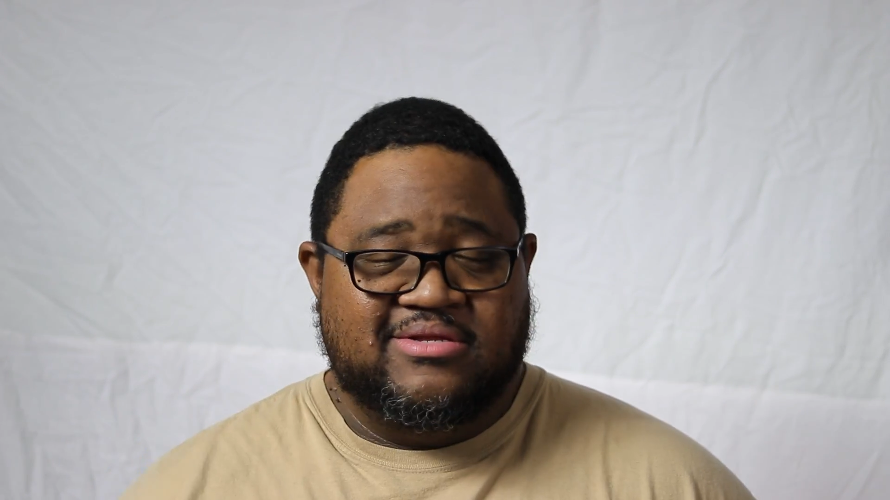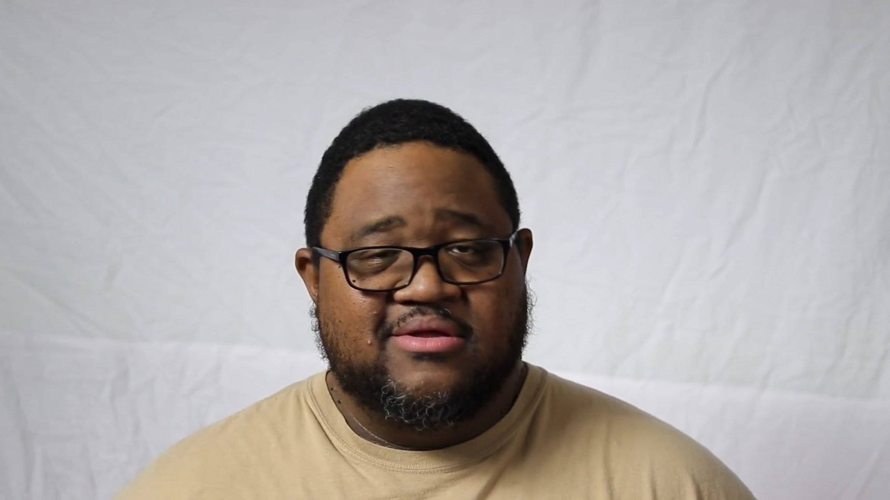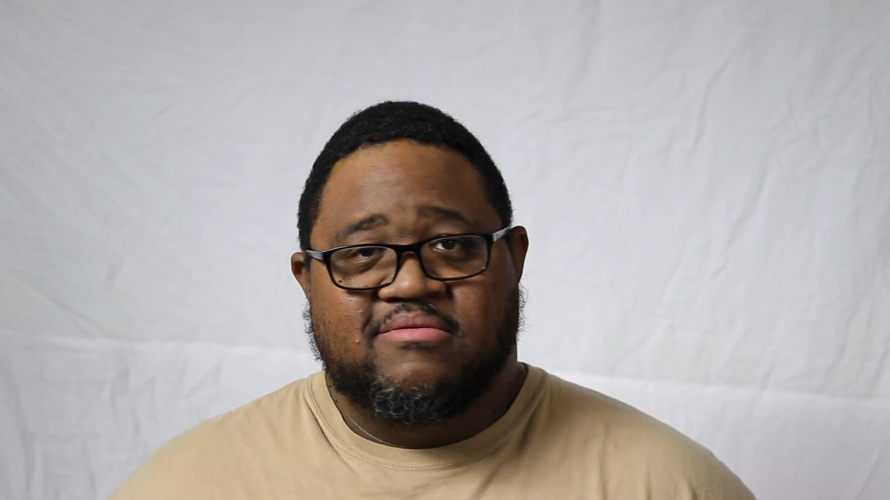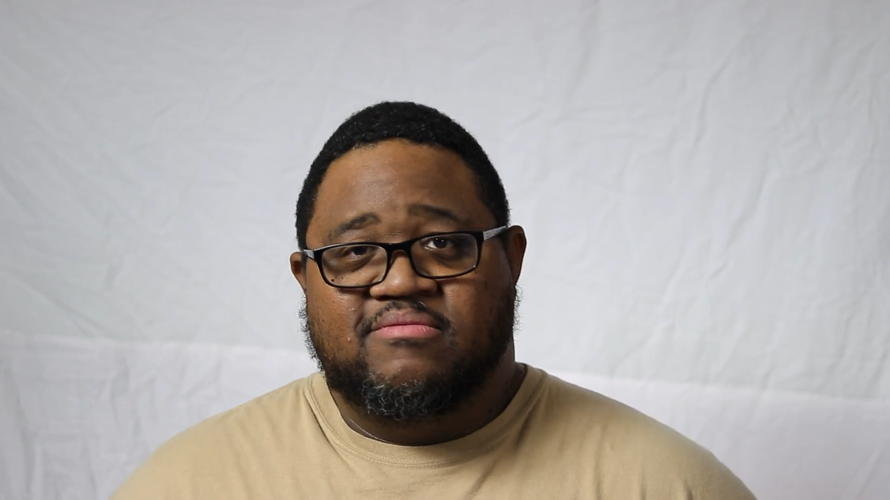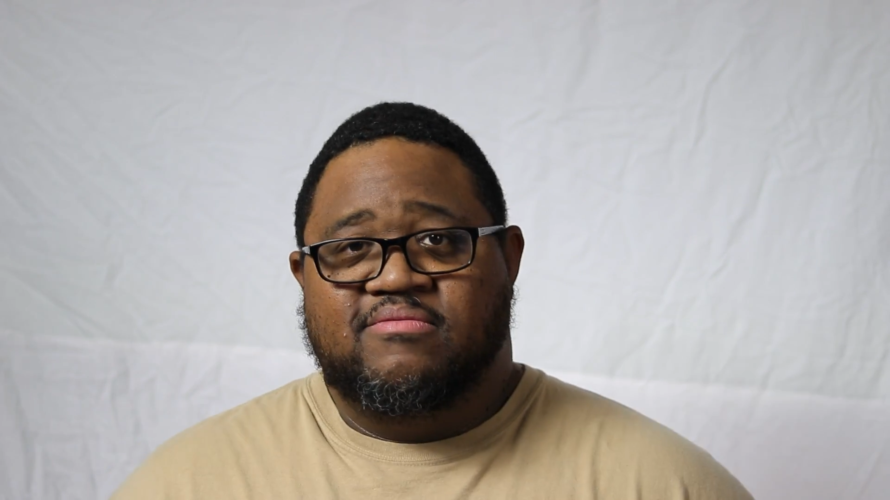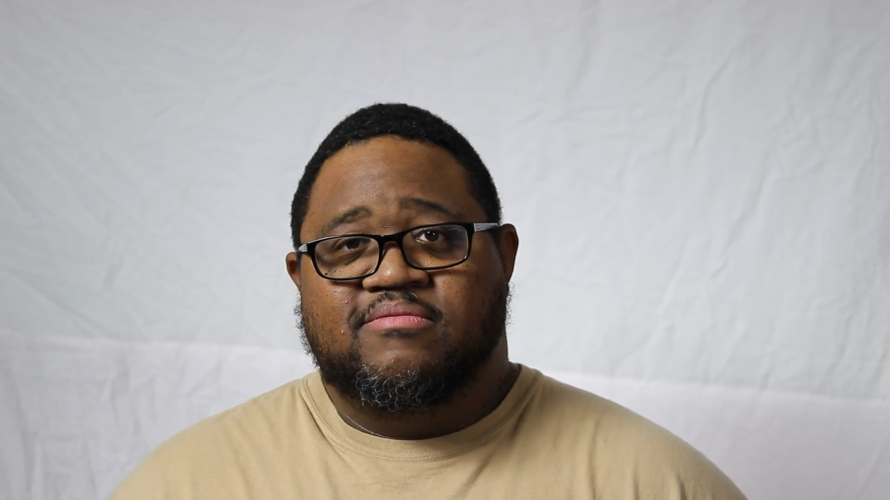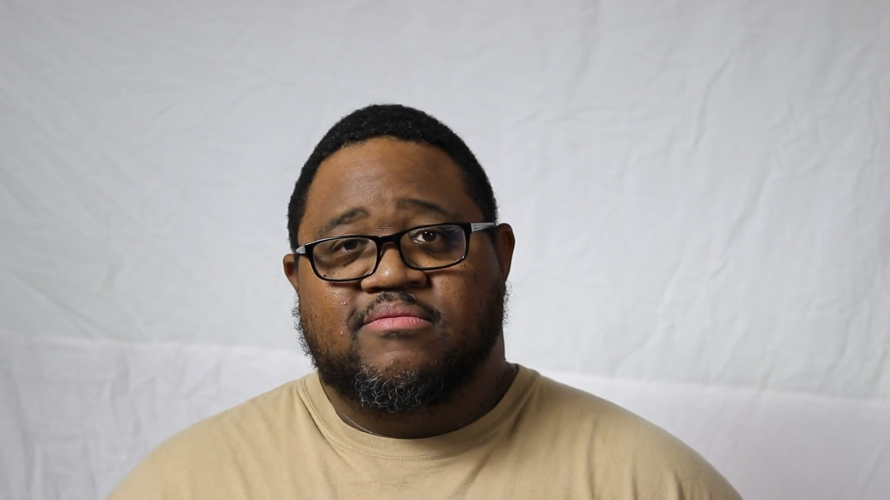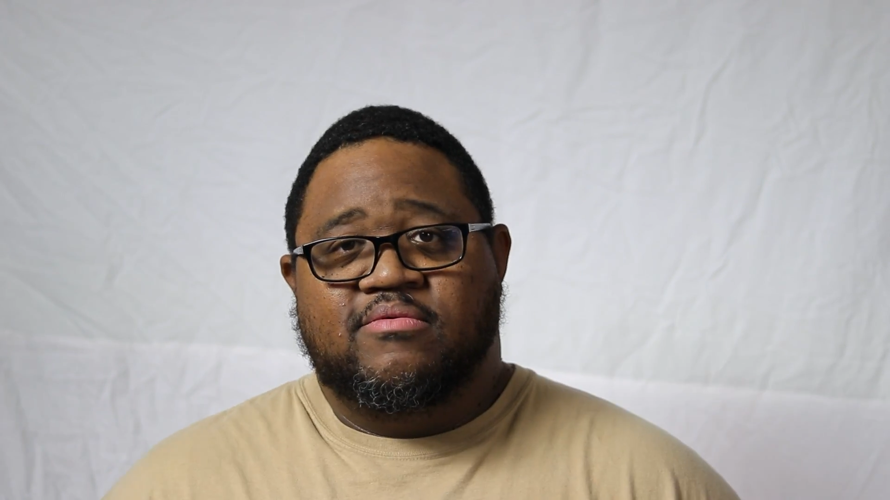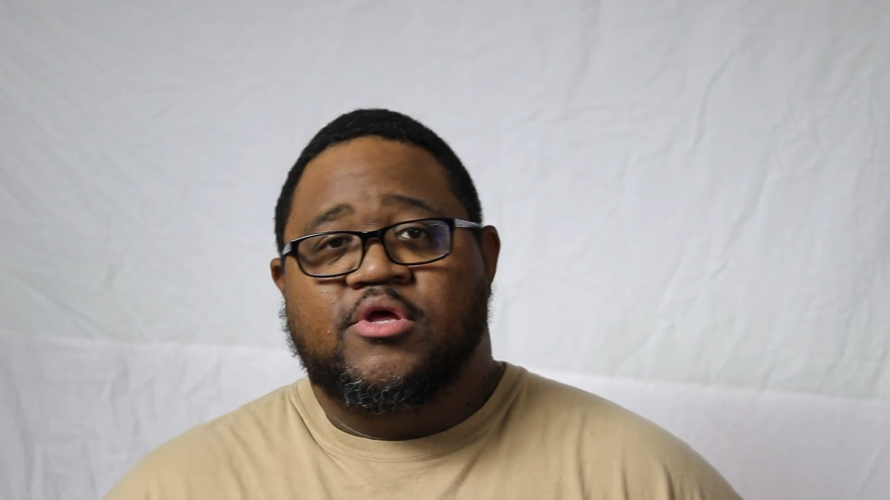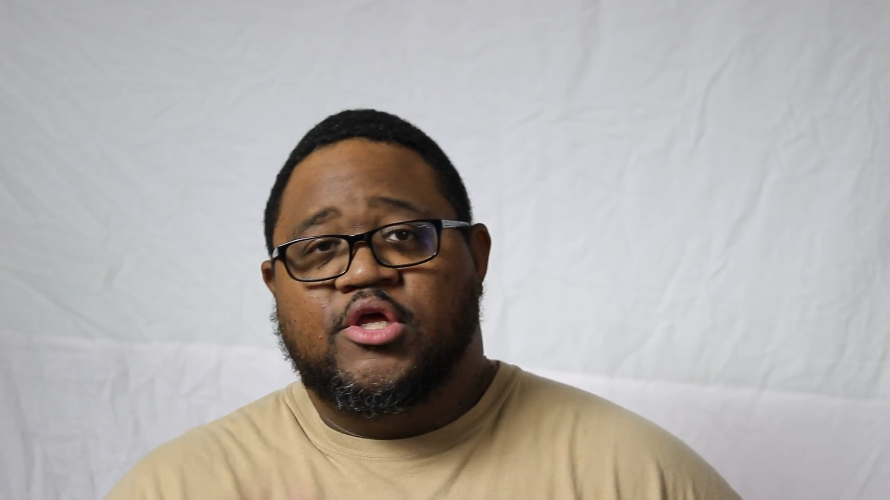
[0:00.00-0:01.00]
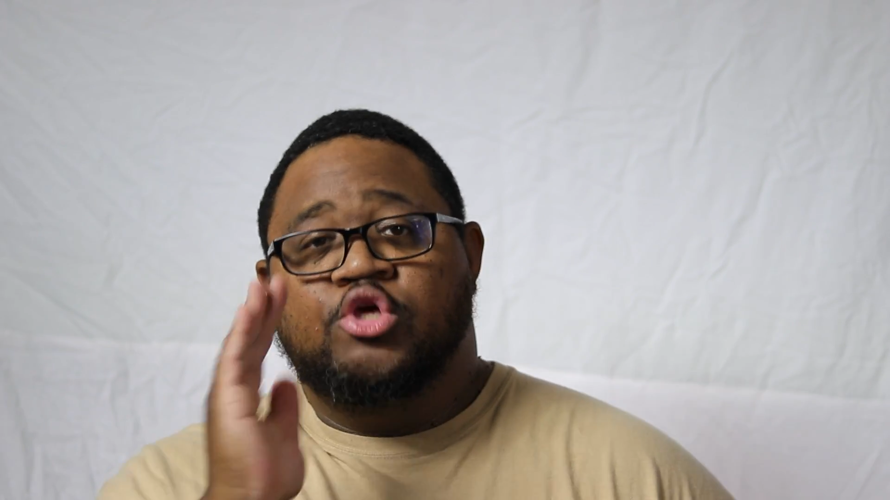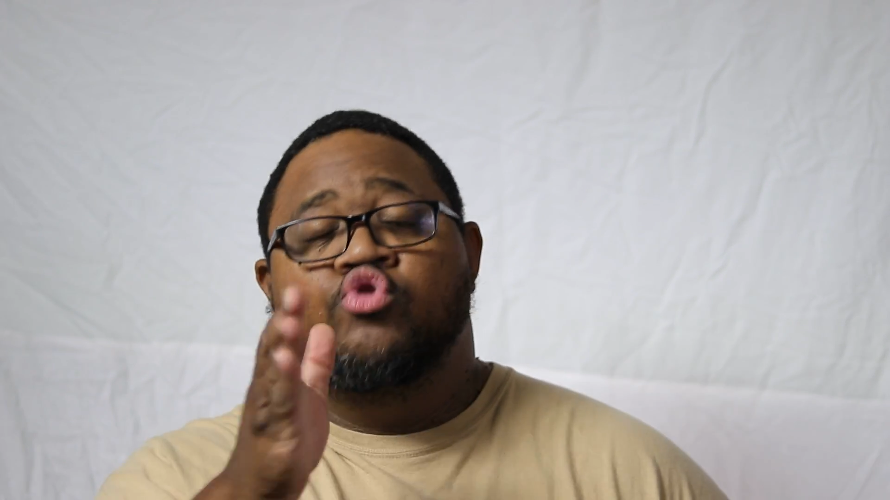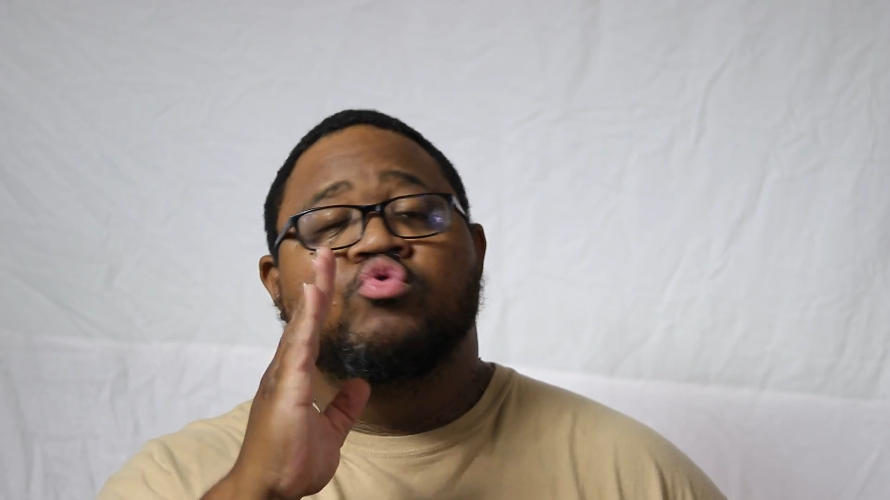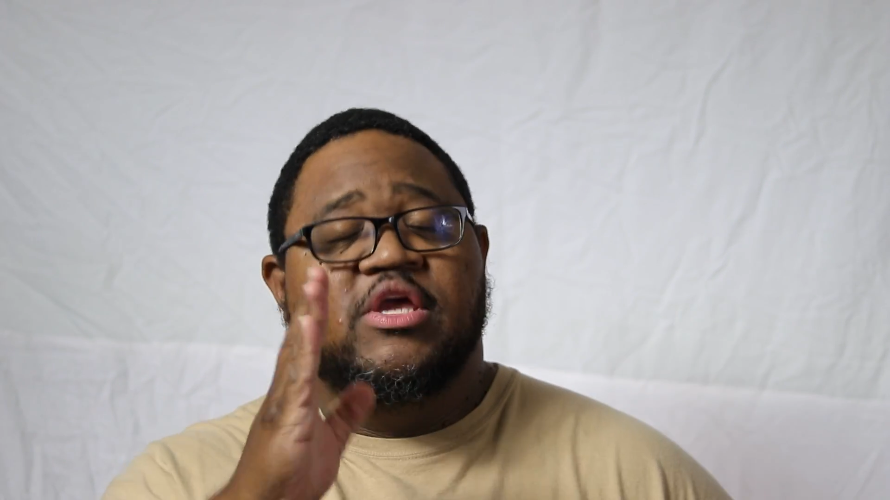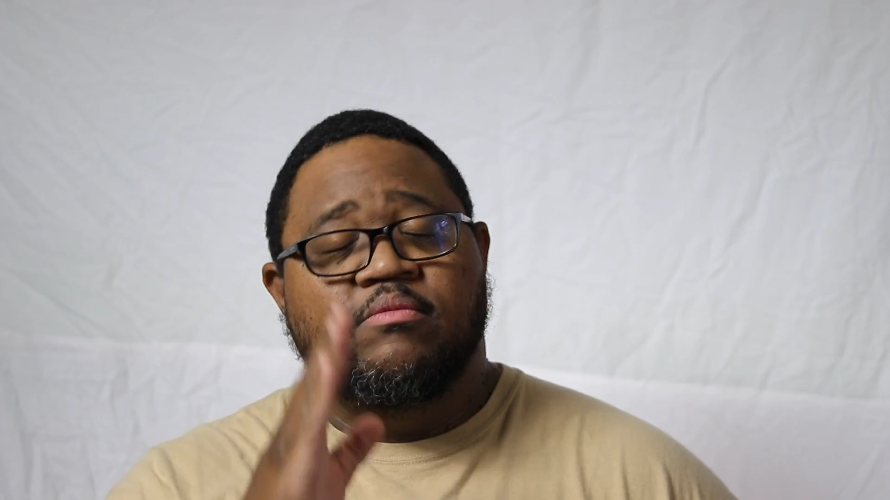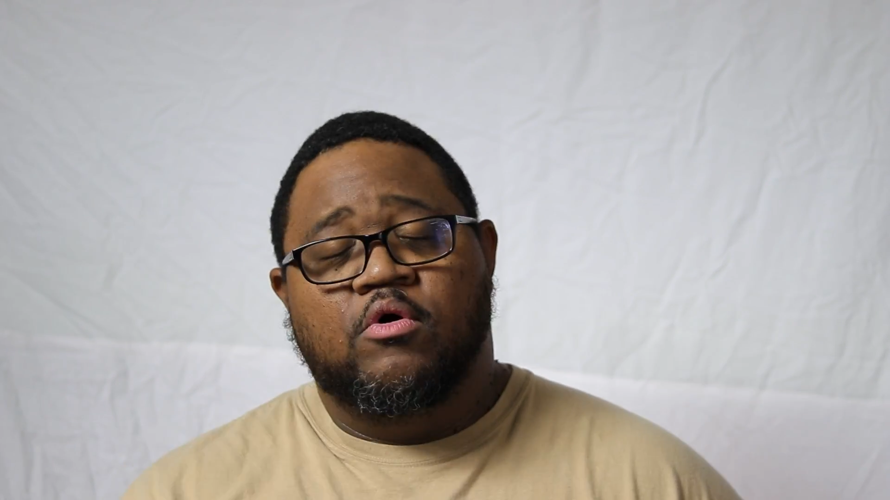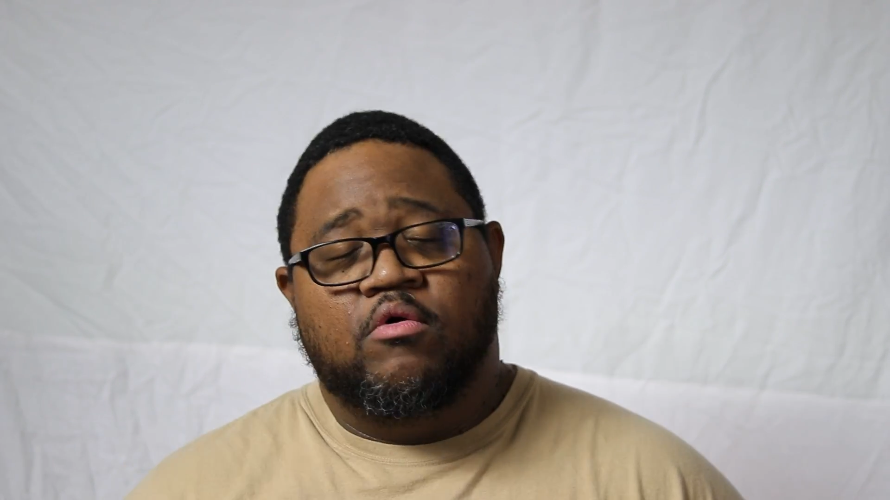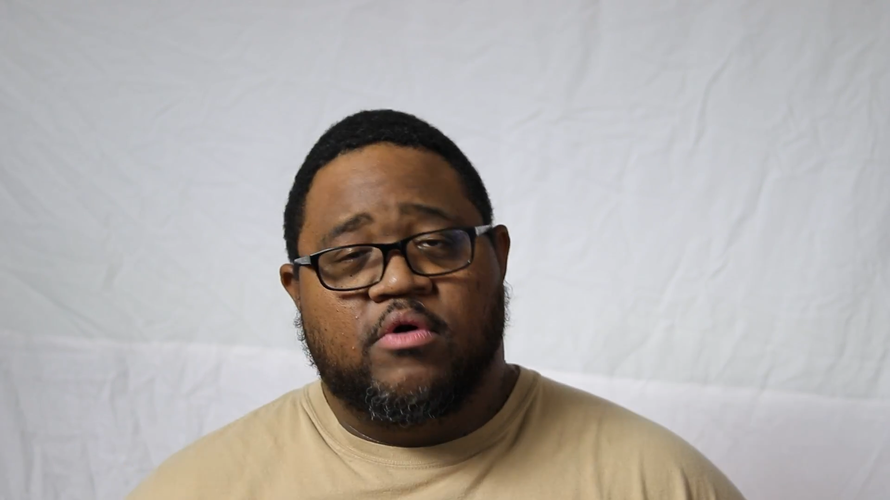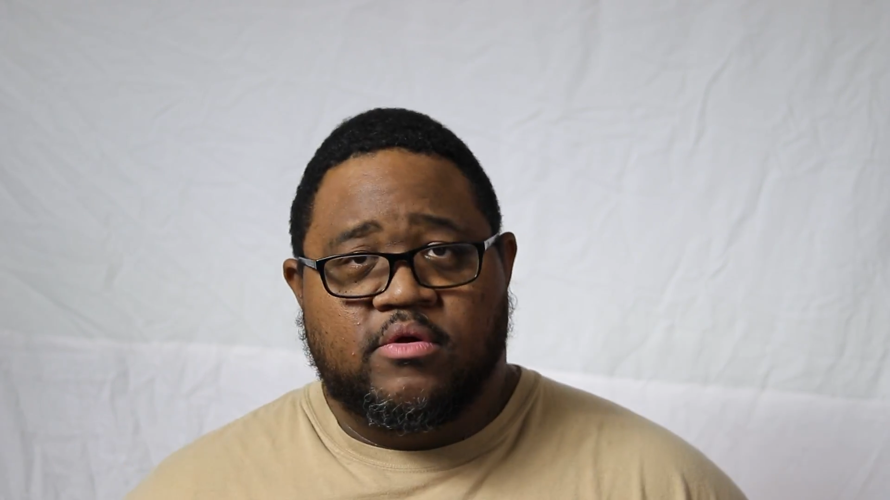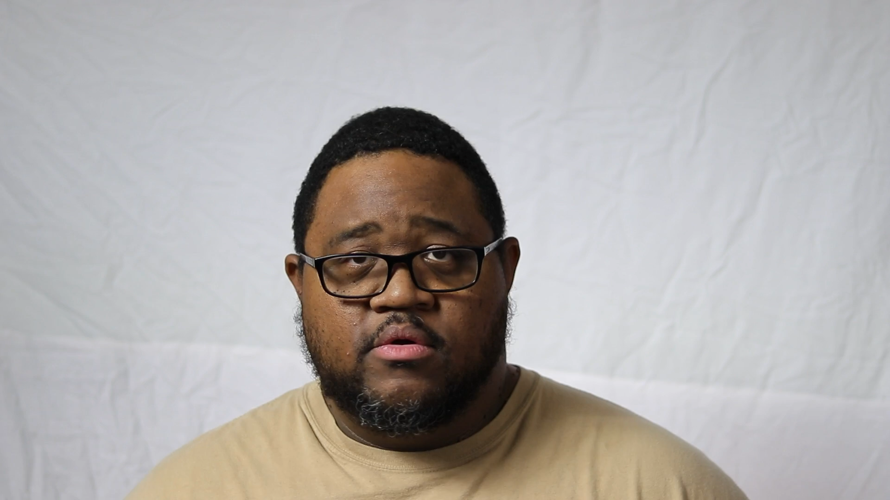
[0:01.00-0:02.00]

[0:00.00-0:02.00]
stuff. You keep going.